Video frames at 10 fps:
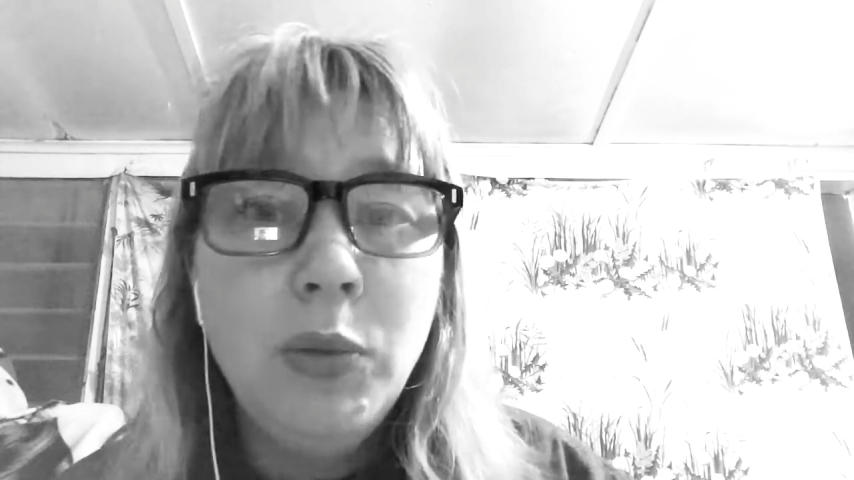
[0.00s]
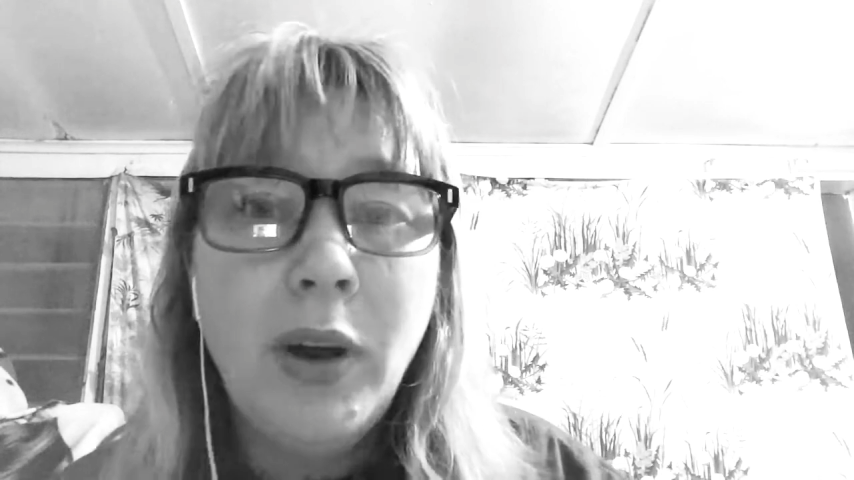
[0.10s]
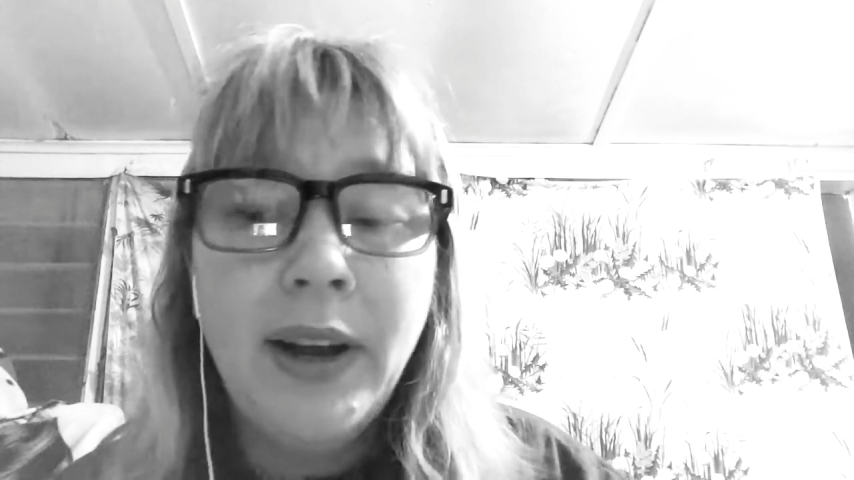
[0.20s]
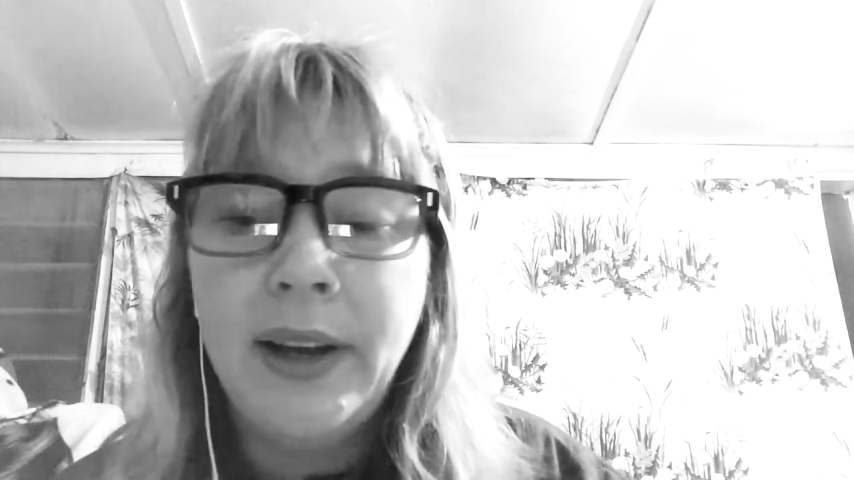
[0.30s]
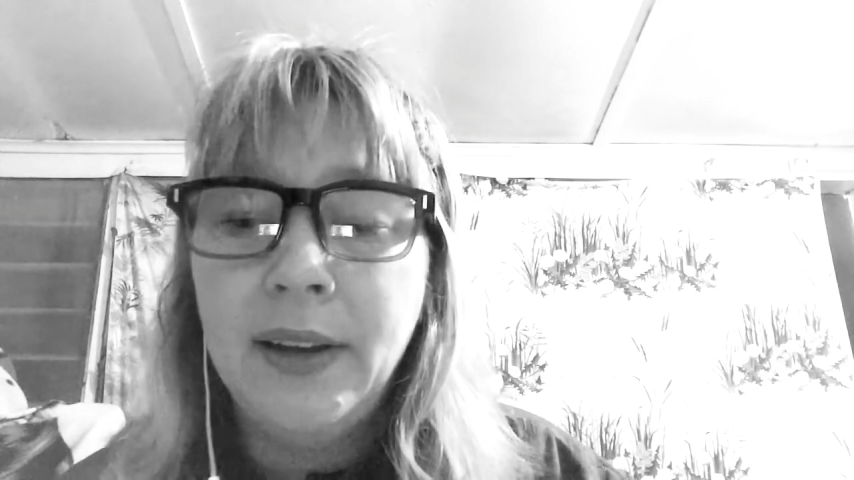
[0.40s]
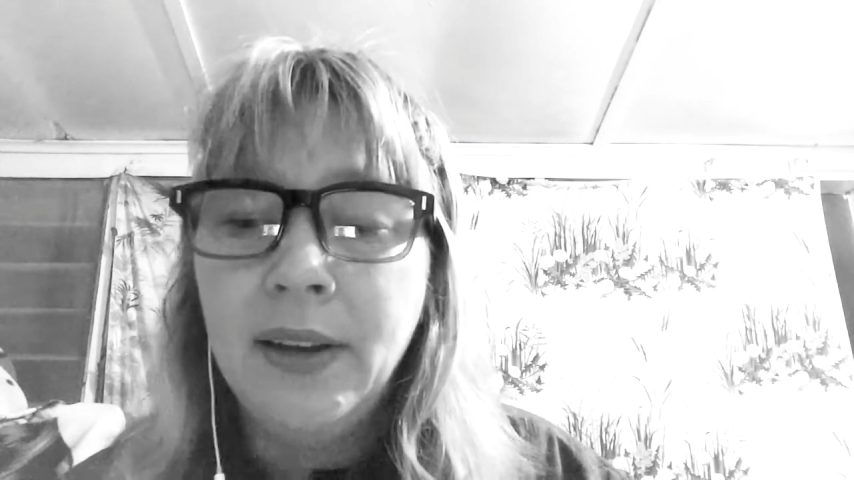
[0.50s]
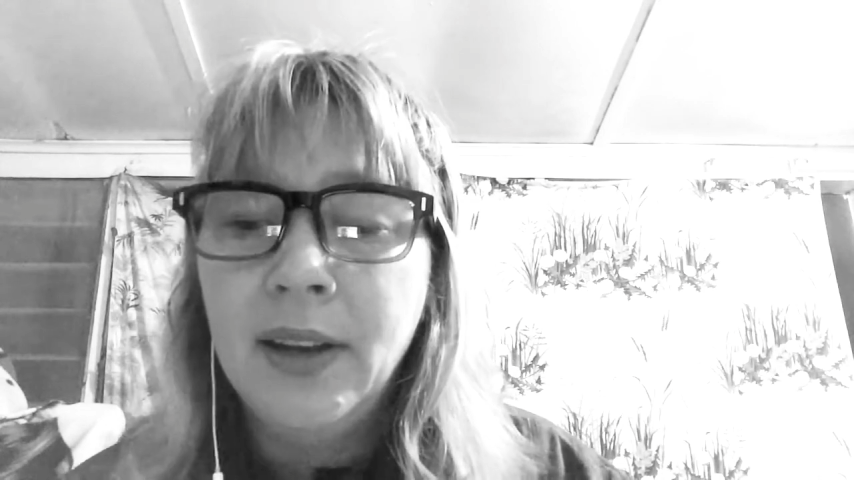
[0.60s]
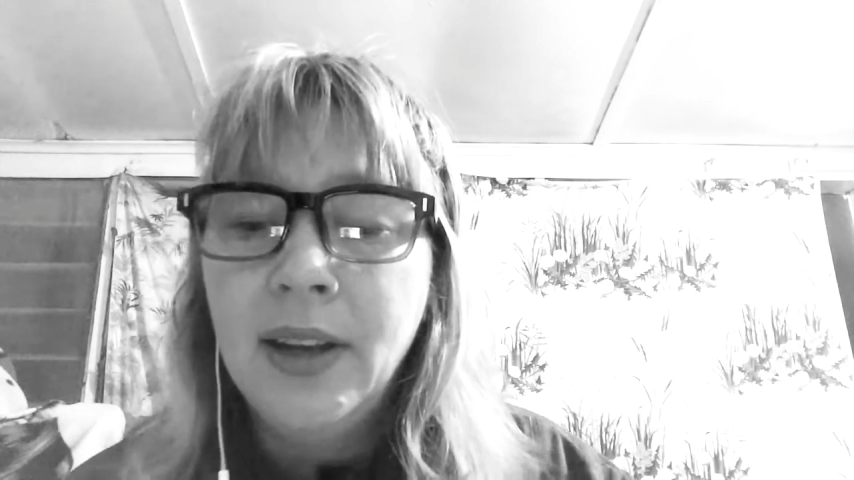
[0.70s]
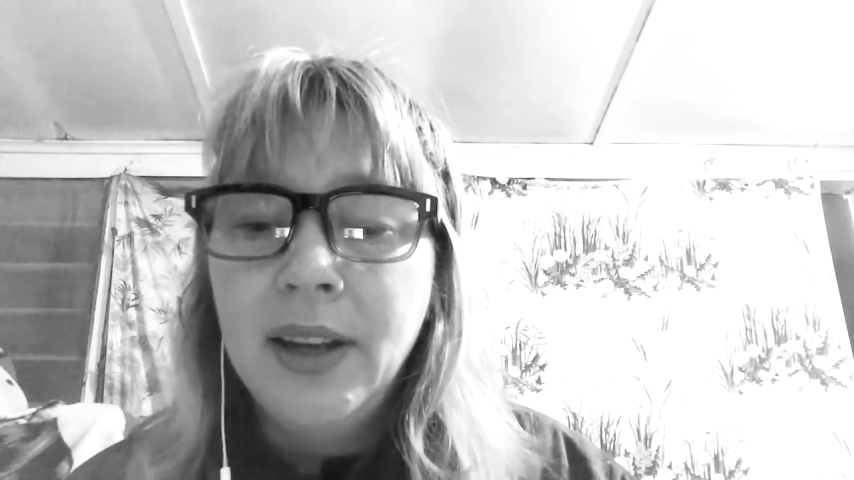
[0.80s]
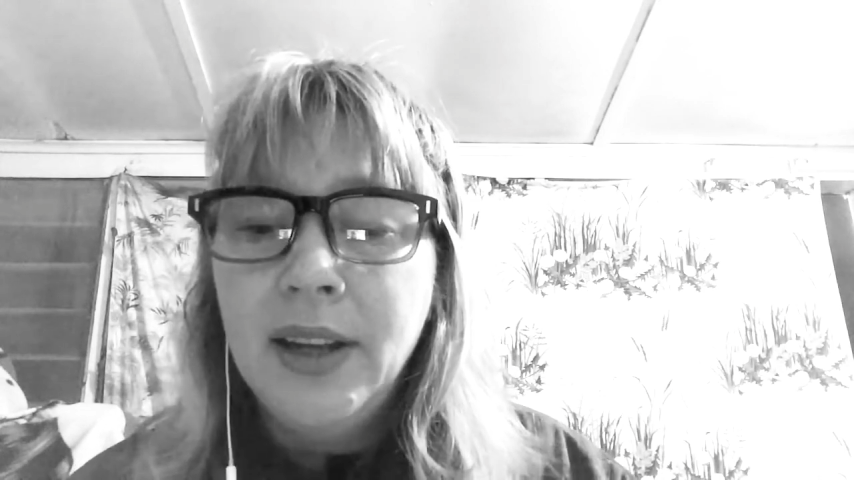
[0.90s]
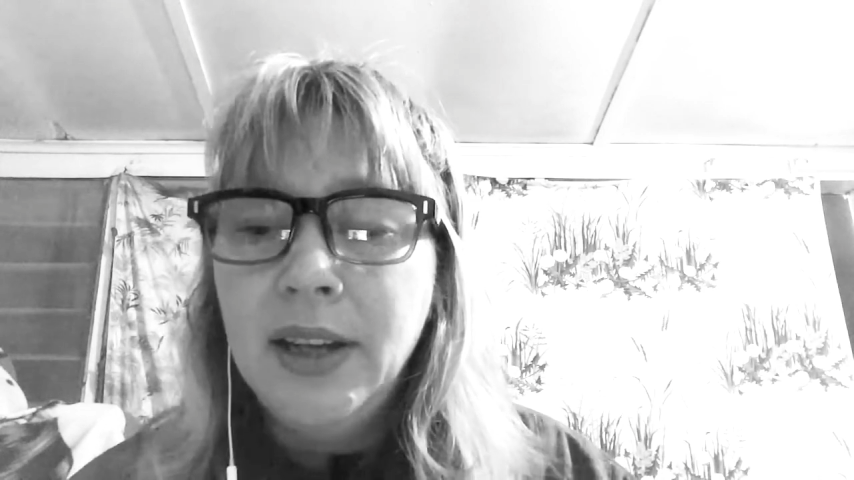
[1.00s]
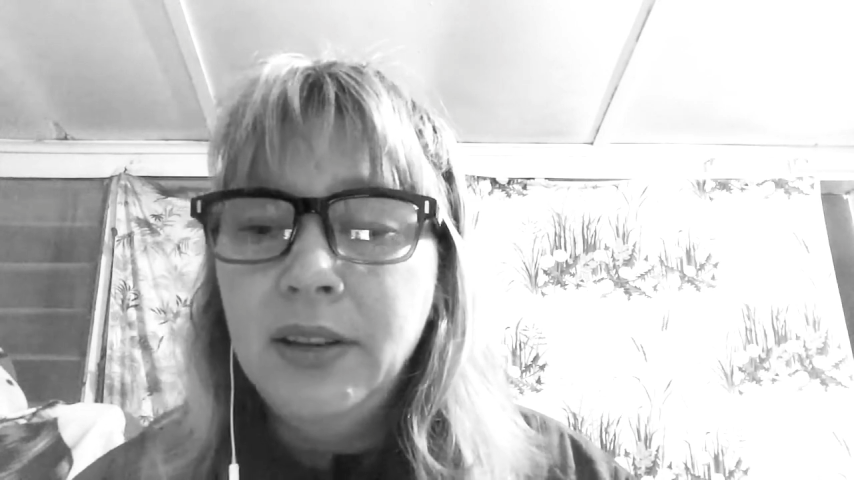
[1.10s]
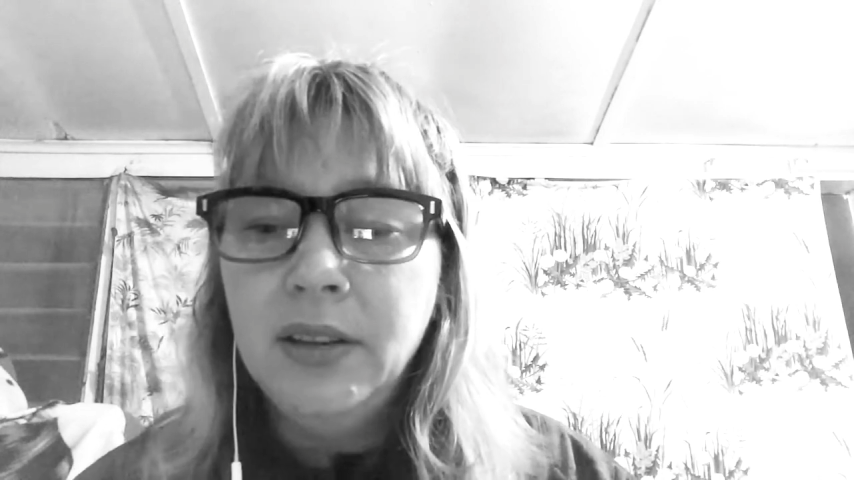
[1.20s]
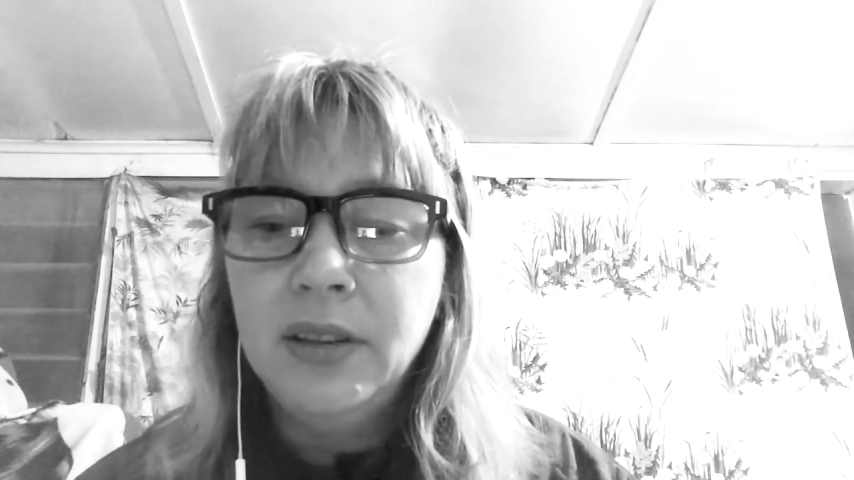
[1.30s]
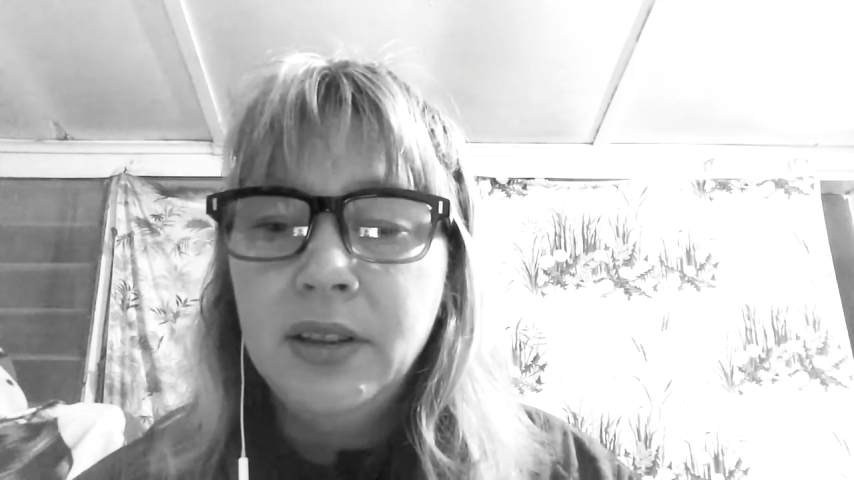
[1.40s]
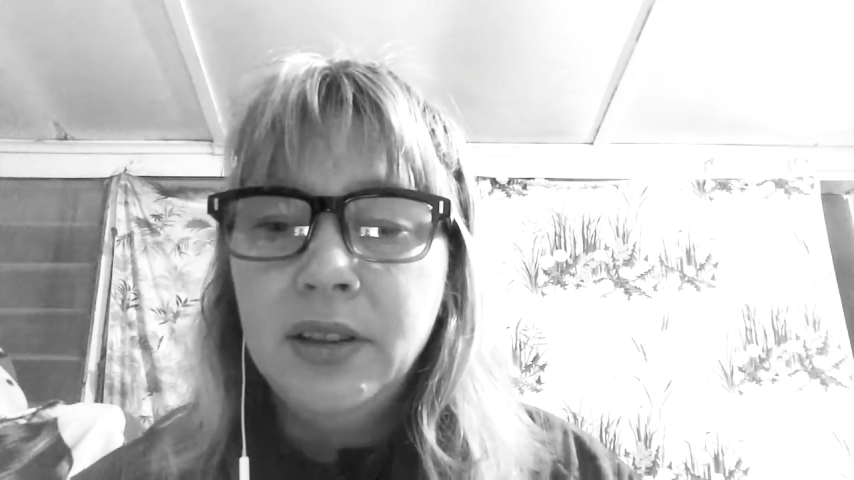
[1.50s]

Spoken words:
way, in a,